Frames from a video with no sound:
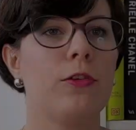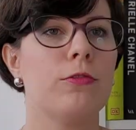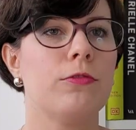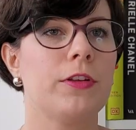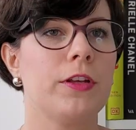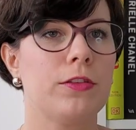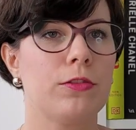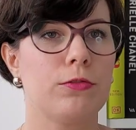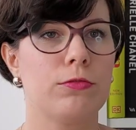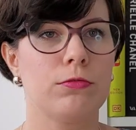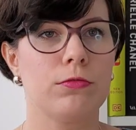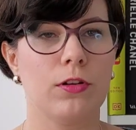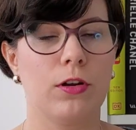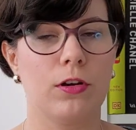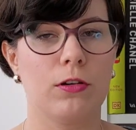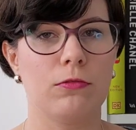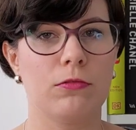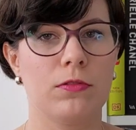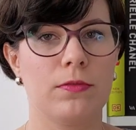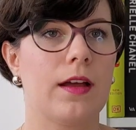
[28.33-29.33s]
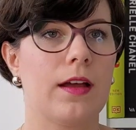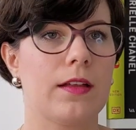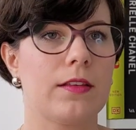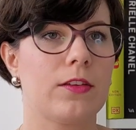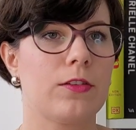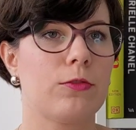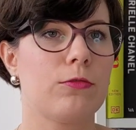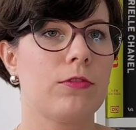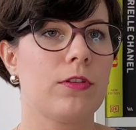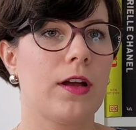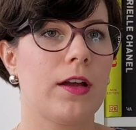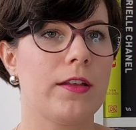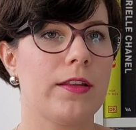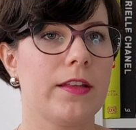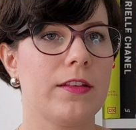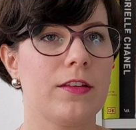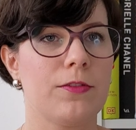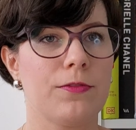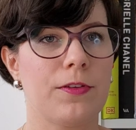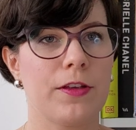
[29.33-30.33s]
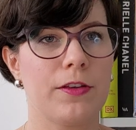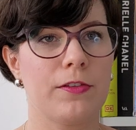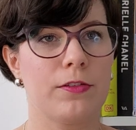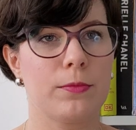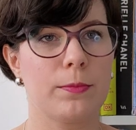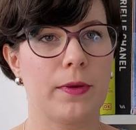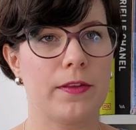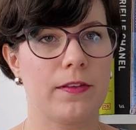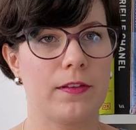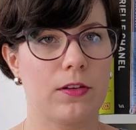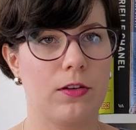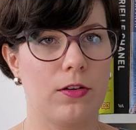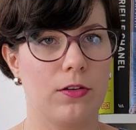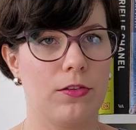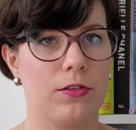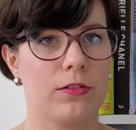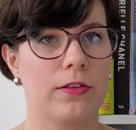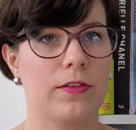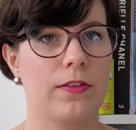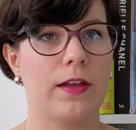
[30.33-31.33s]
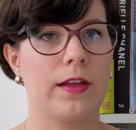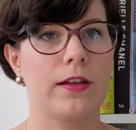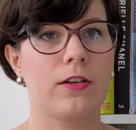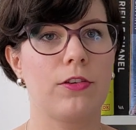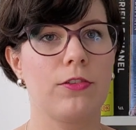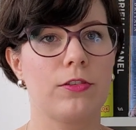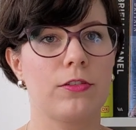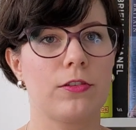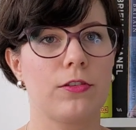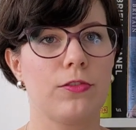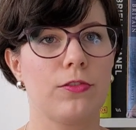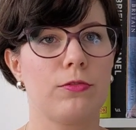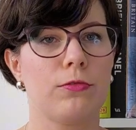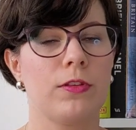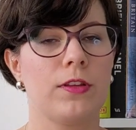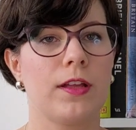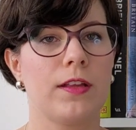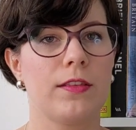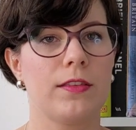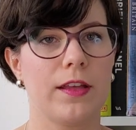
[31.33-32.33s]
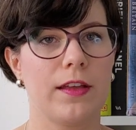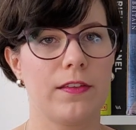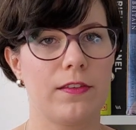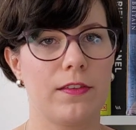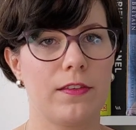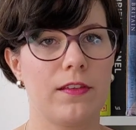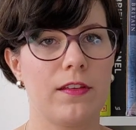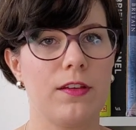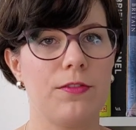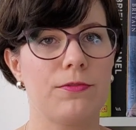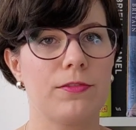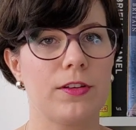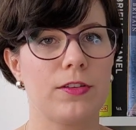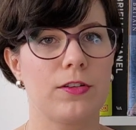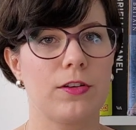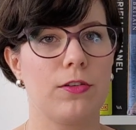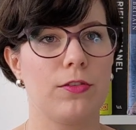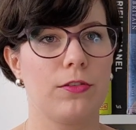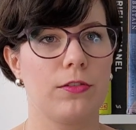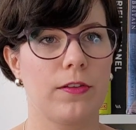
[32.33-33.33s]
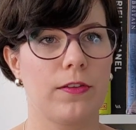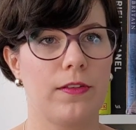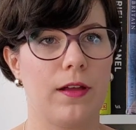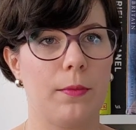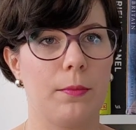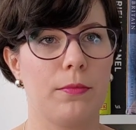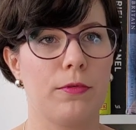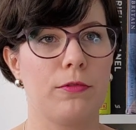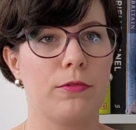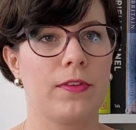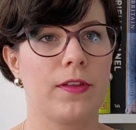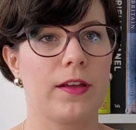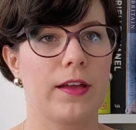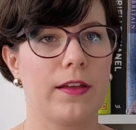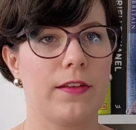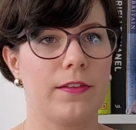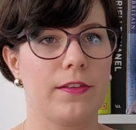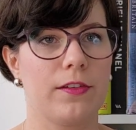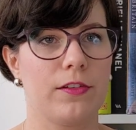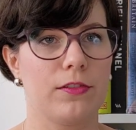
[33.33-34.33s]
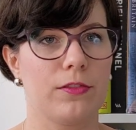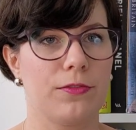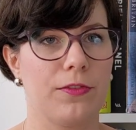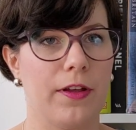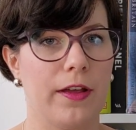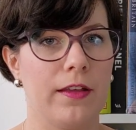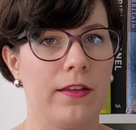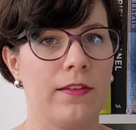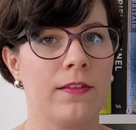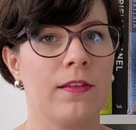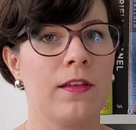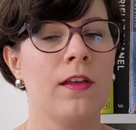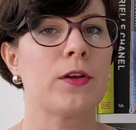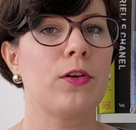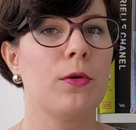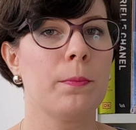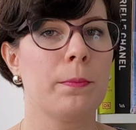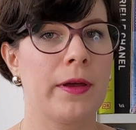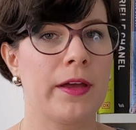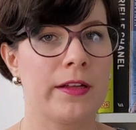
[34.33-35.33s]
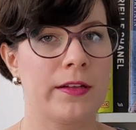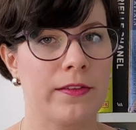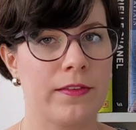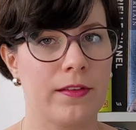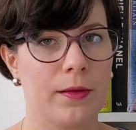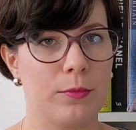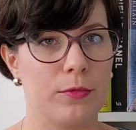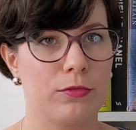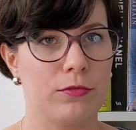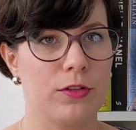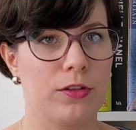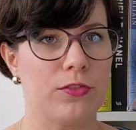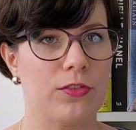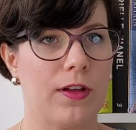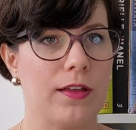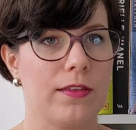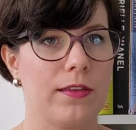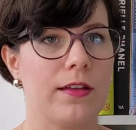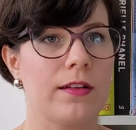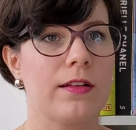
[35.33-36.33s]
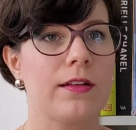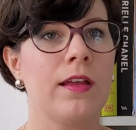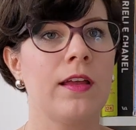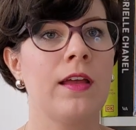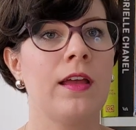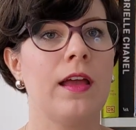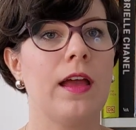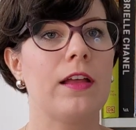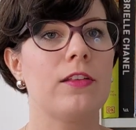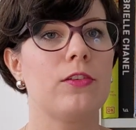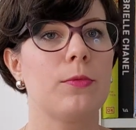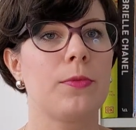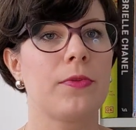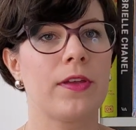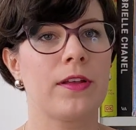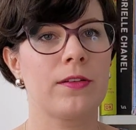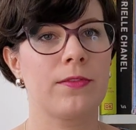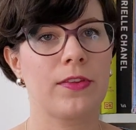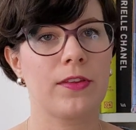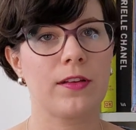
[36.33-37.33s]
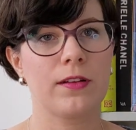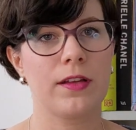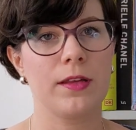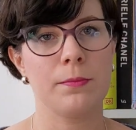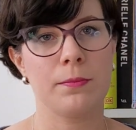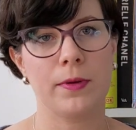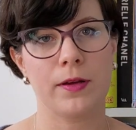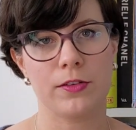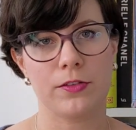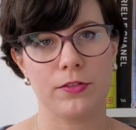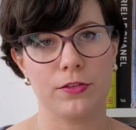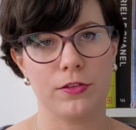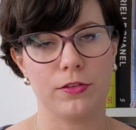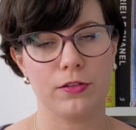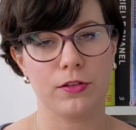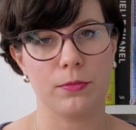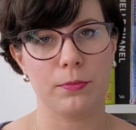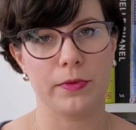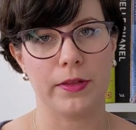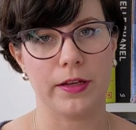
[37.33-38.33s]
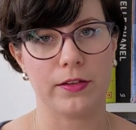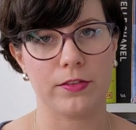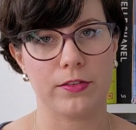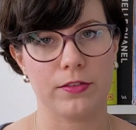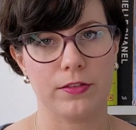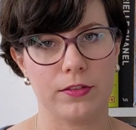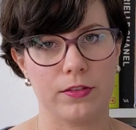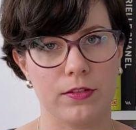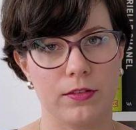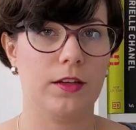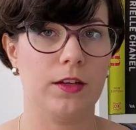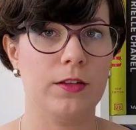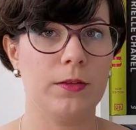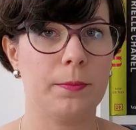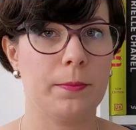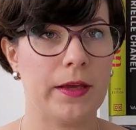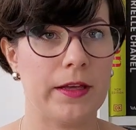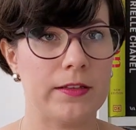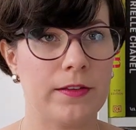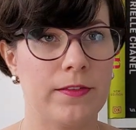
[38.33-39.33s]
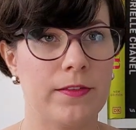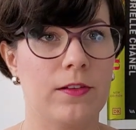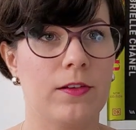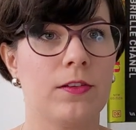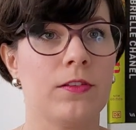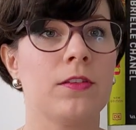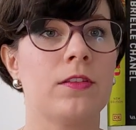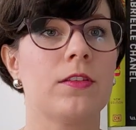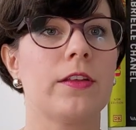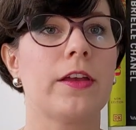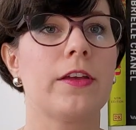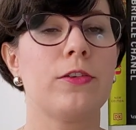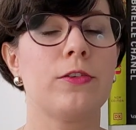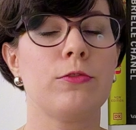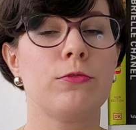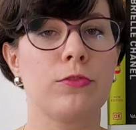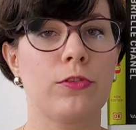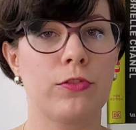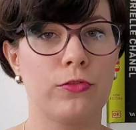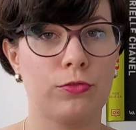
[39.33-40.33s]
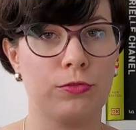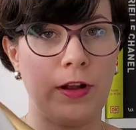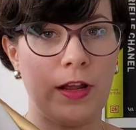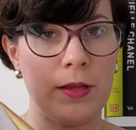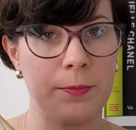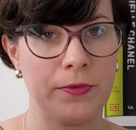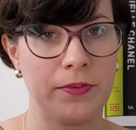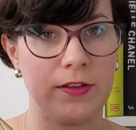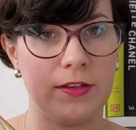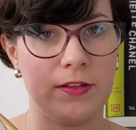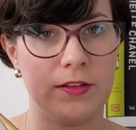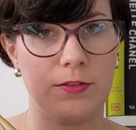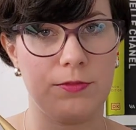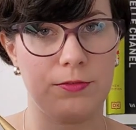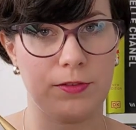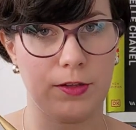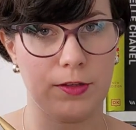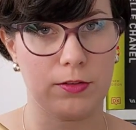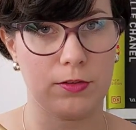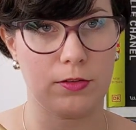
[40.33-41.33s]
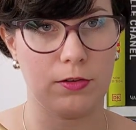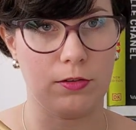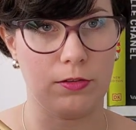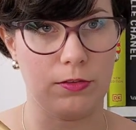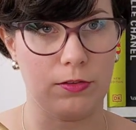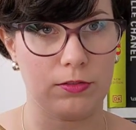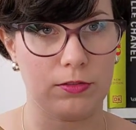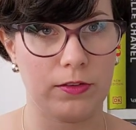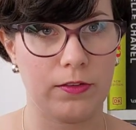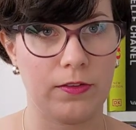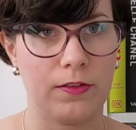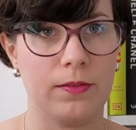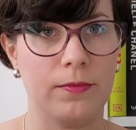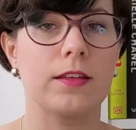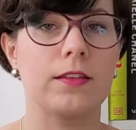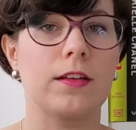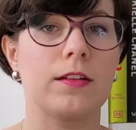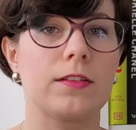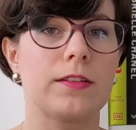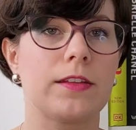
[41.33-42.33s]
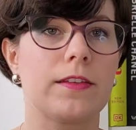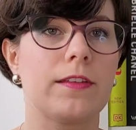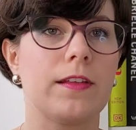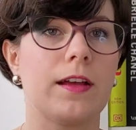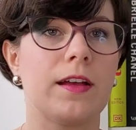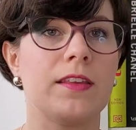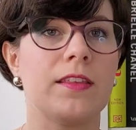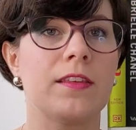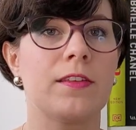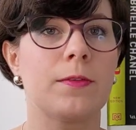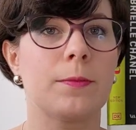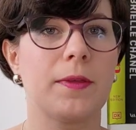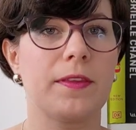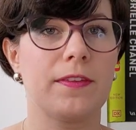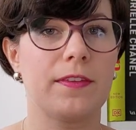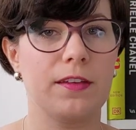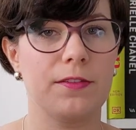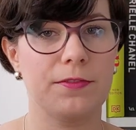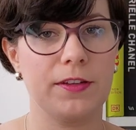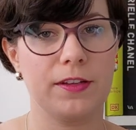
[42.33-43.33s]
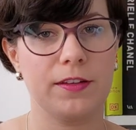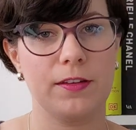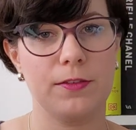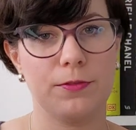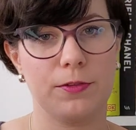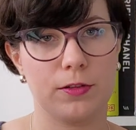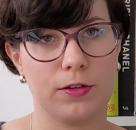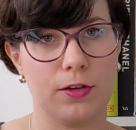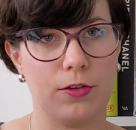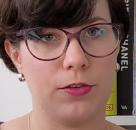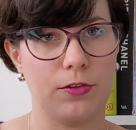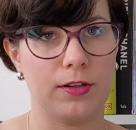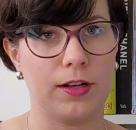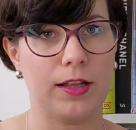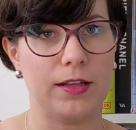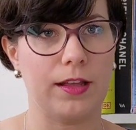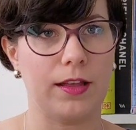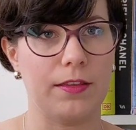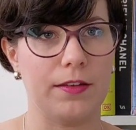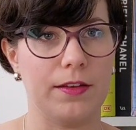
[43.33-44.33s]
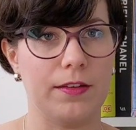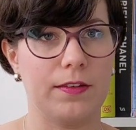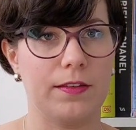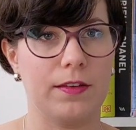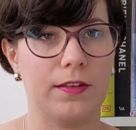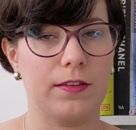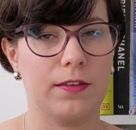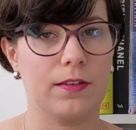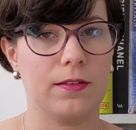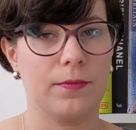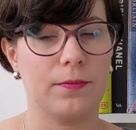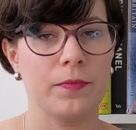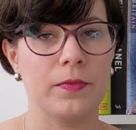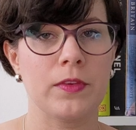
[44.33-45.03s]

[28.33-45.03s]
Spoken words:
You need to know that to identify your best colors, a color consultant tests different color samples against your face, compares them to each other, and observes their impact on your complexion. In person, they use drapes in different colors that are designed specifically for color analysis.